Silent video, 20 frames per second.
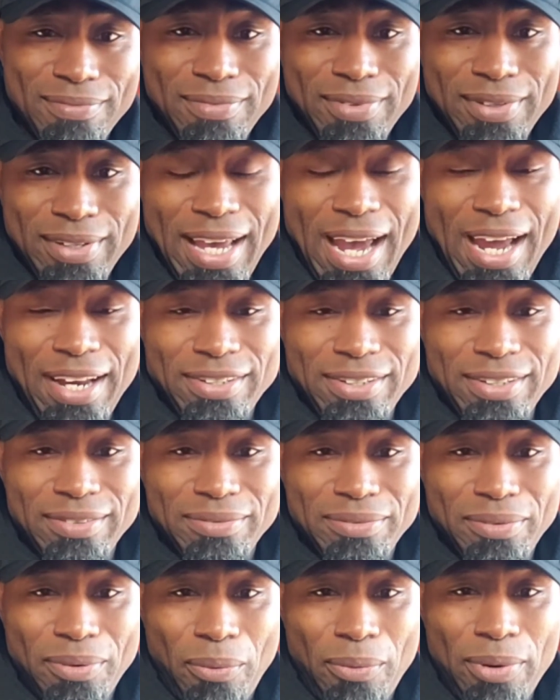catch it
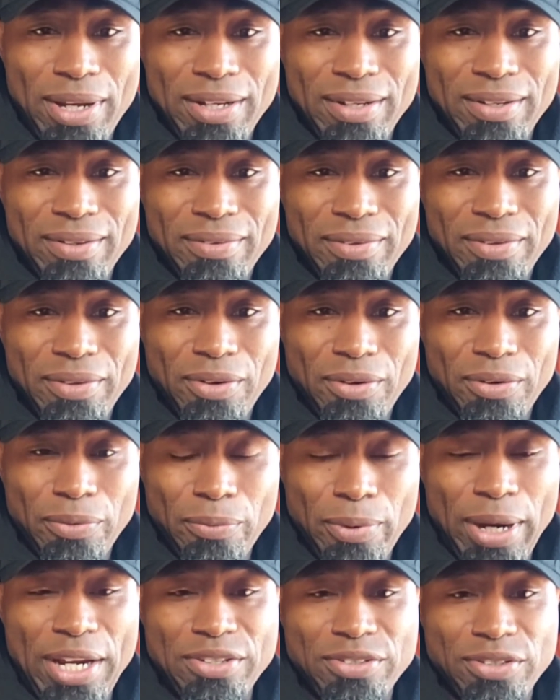when the
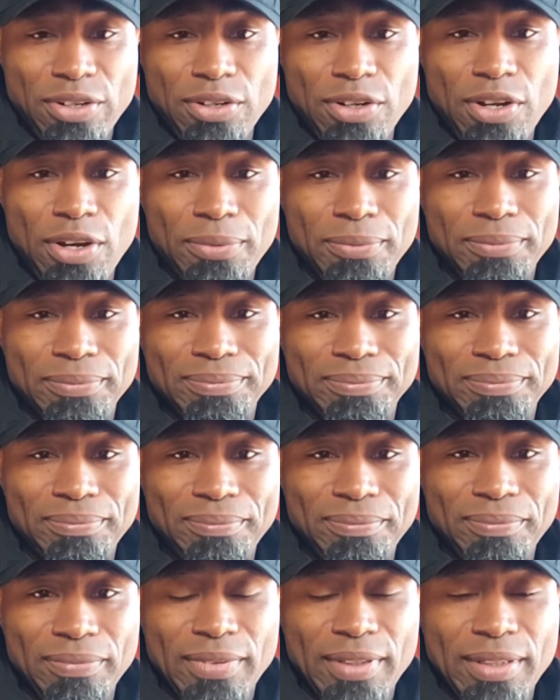rates are low.
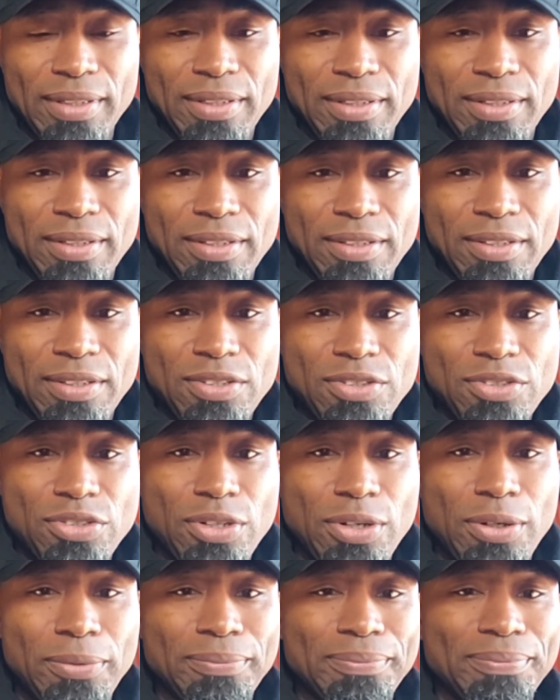
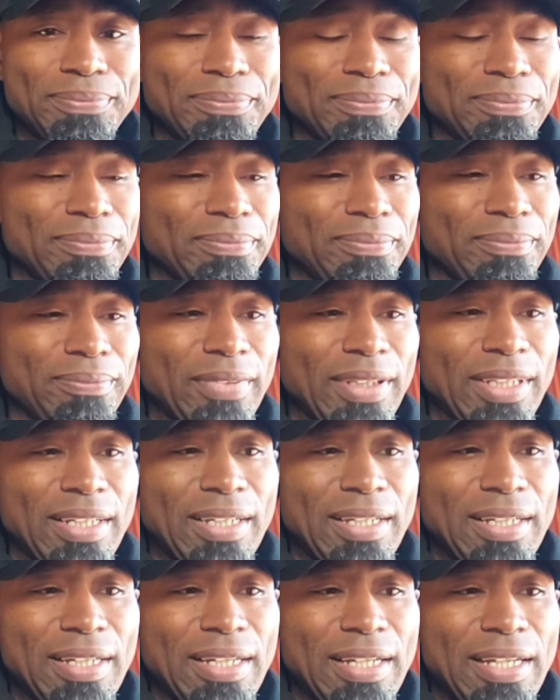So
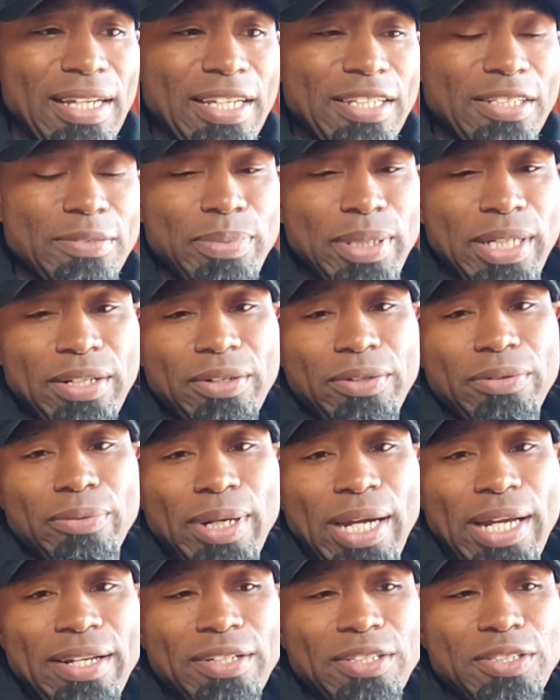it's been a
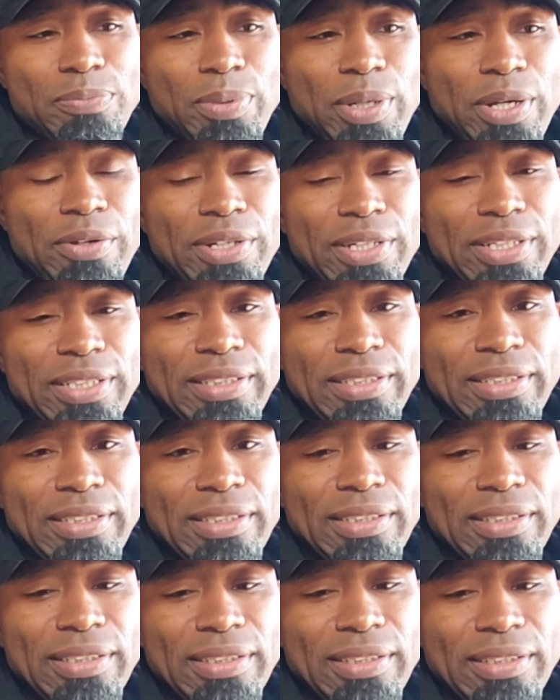great experience.
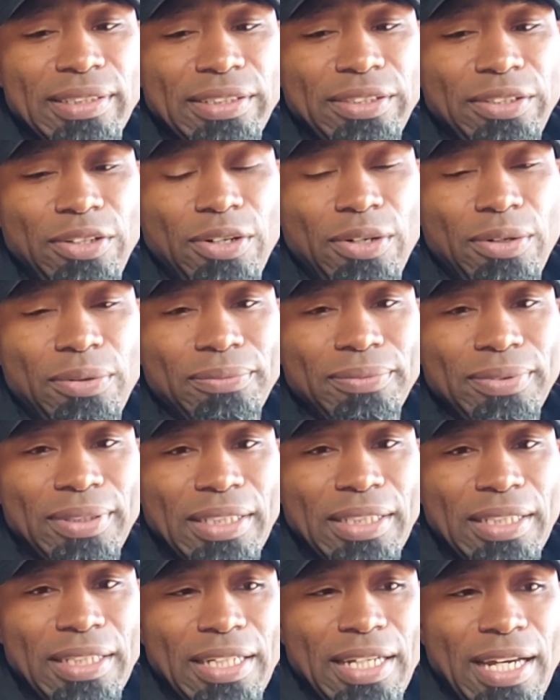I'm
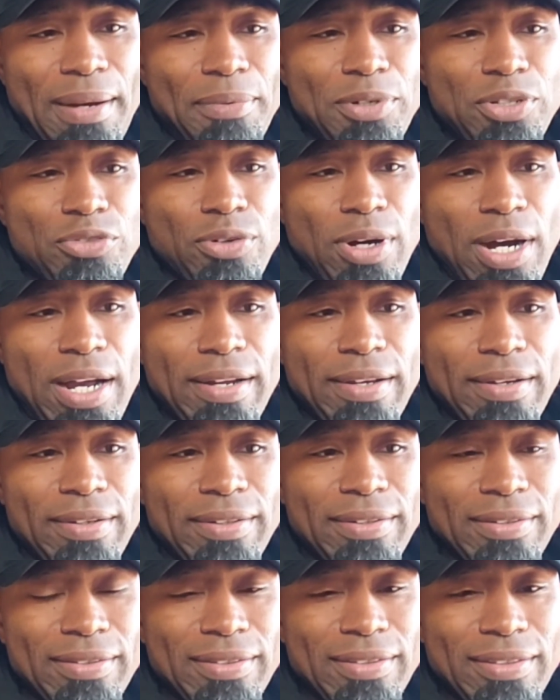gonna try
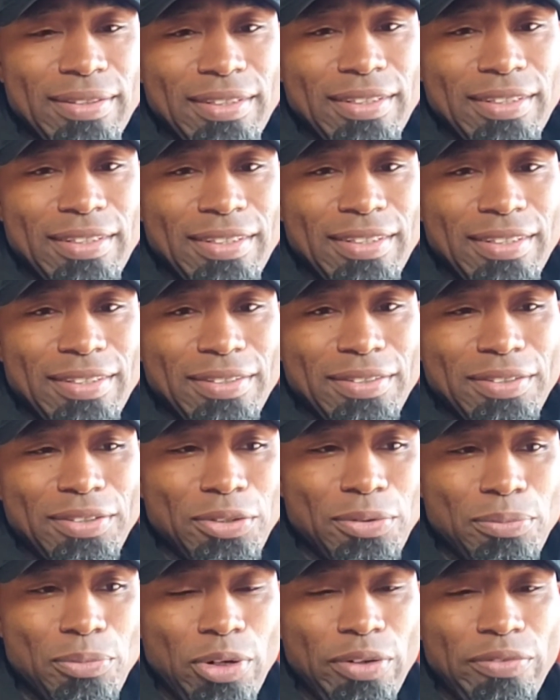to
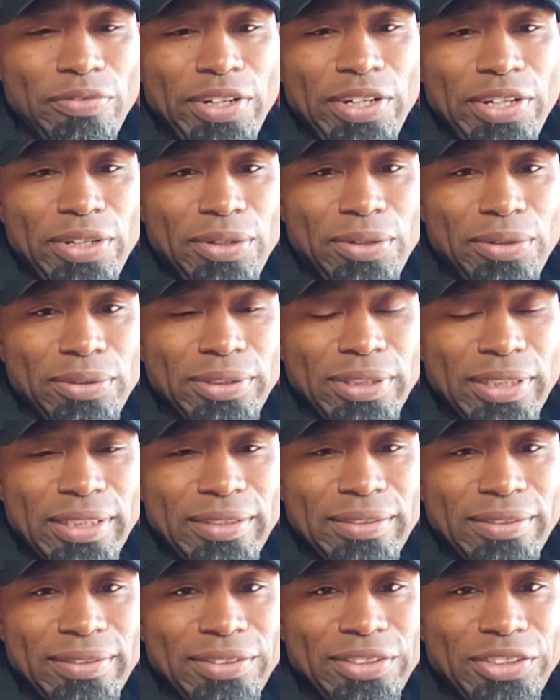do more videos and
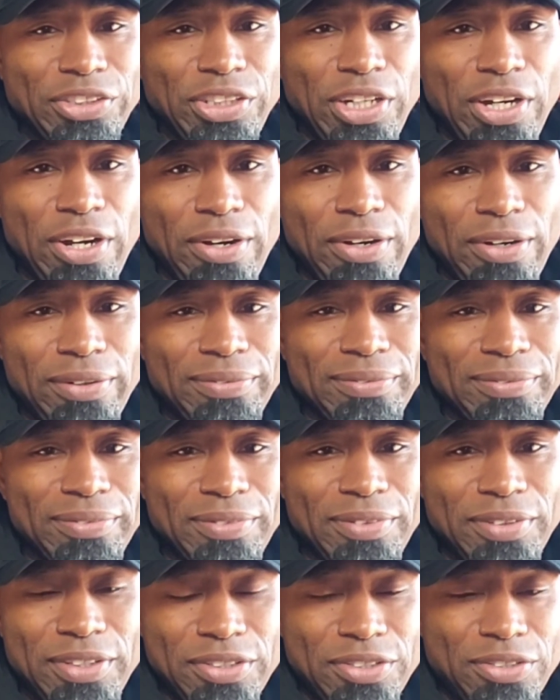share
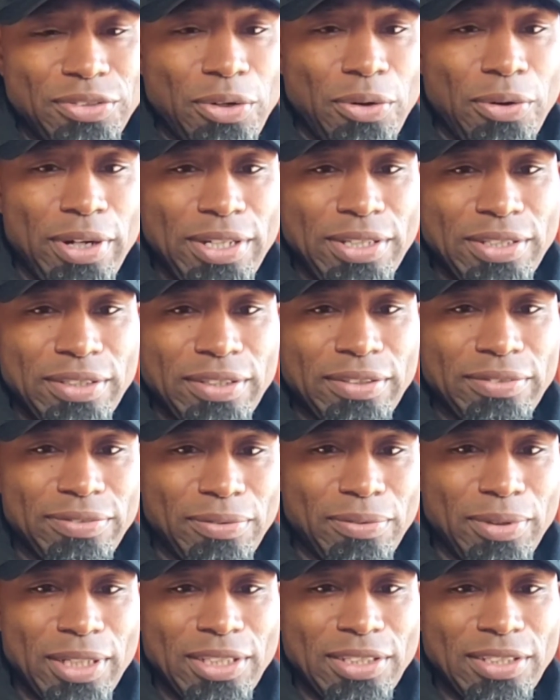the stories of
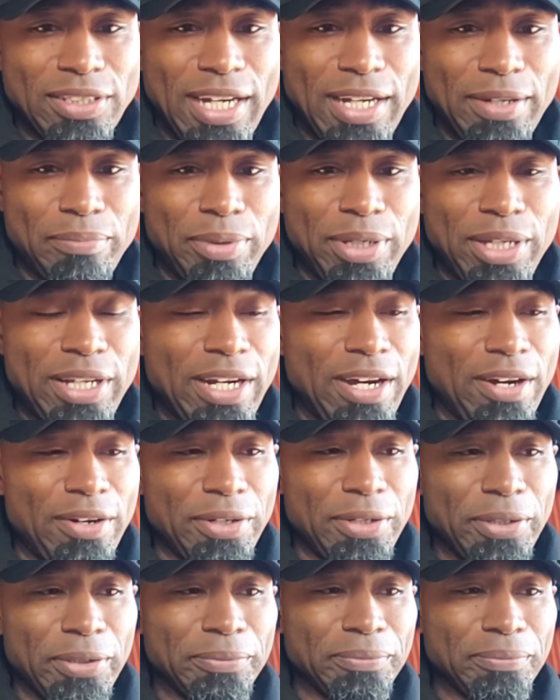what it's like being out
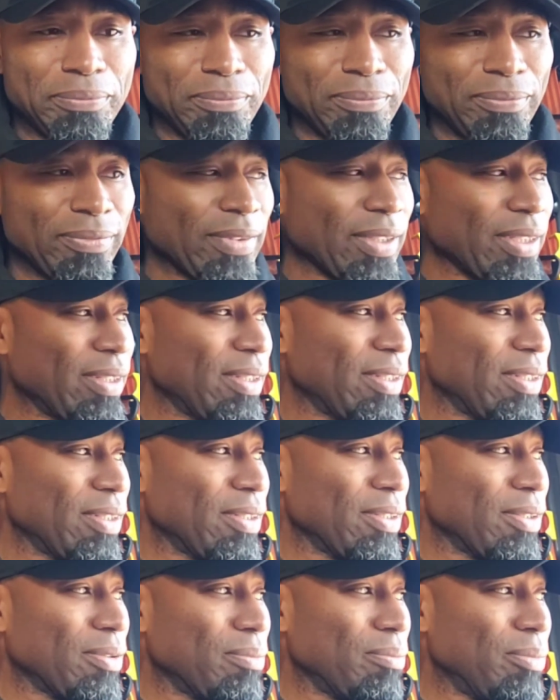here.
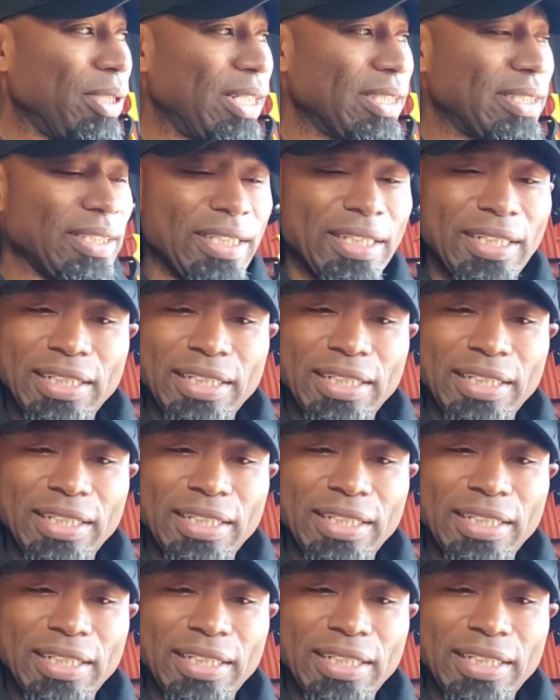But